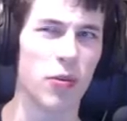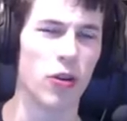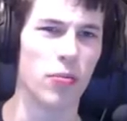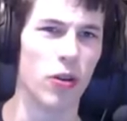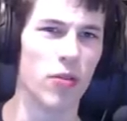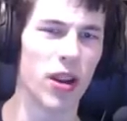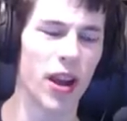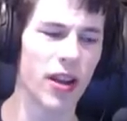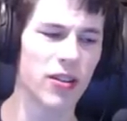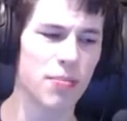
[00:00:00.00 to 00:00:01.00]
but when
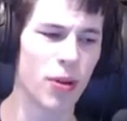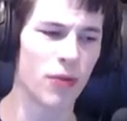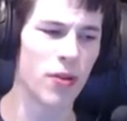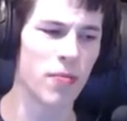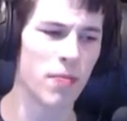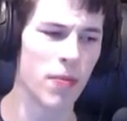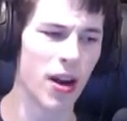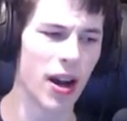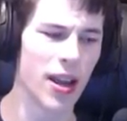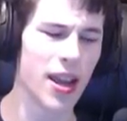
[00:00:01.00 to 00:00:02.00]
I actually put them in
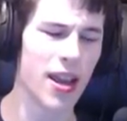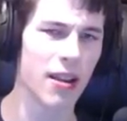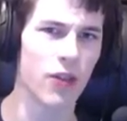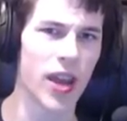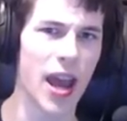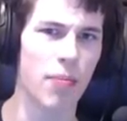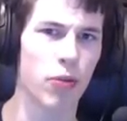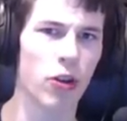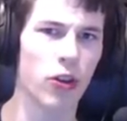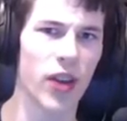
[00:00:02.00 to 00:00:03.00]
my ears, the
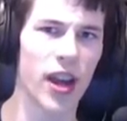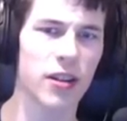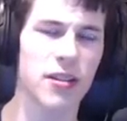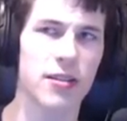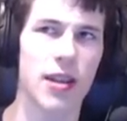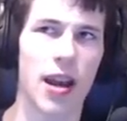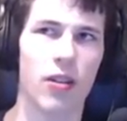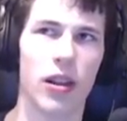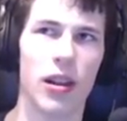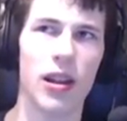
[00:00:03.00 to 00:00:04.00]
AirPods, they actually
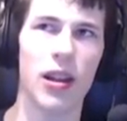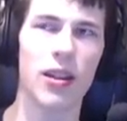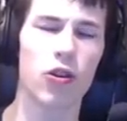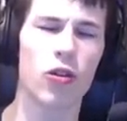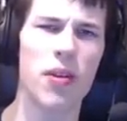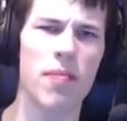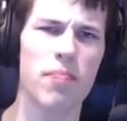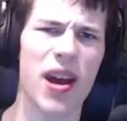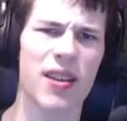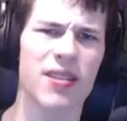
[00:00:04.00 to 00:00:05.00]
sound a little bit
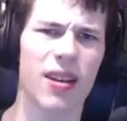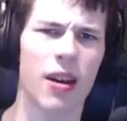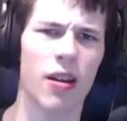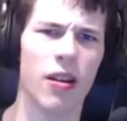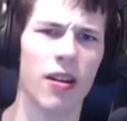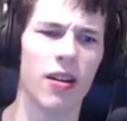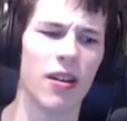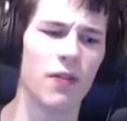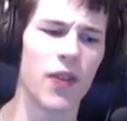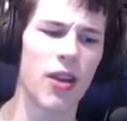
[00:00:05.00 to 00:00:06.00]
better
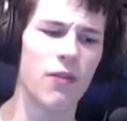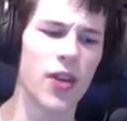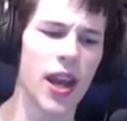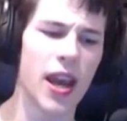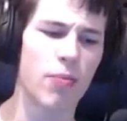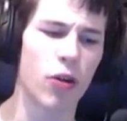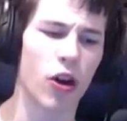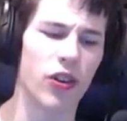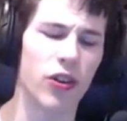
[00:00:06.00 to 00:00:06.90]
than the AirPods.